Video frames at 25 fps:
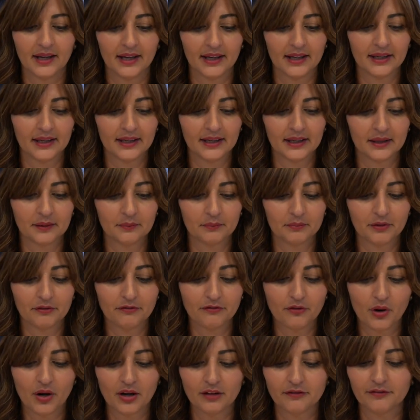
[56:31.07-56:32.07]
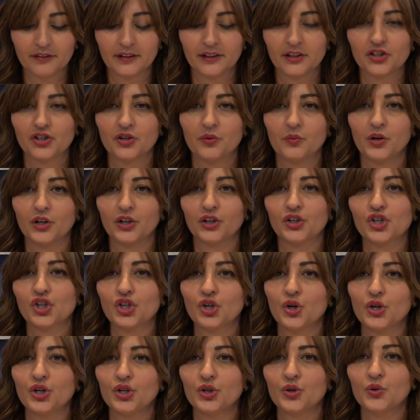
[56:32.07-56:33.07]
Before I finish, I want to
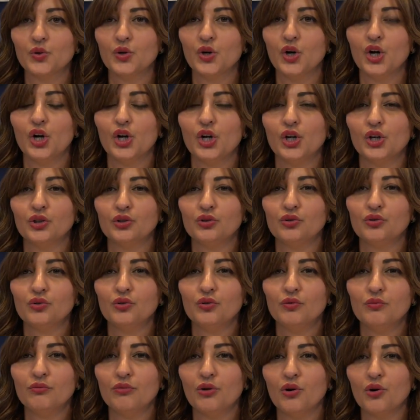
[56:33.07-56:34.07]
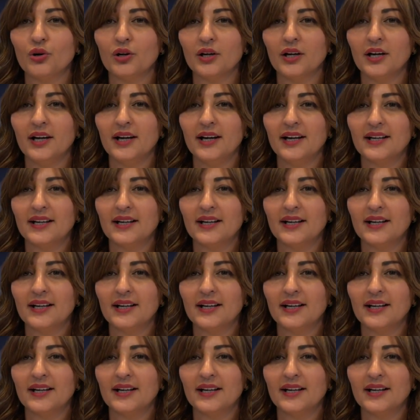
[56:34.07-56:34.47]
show you two more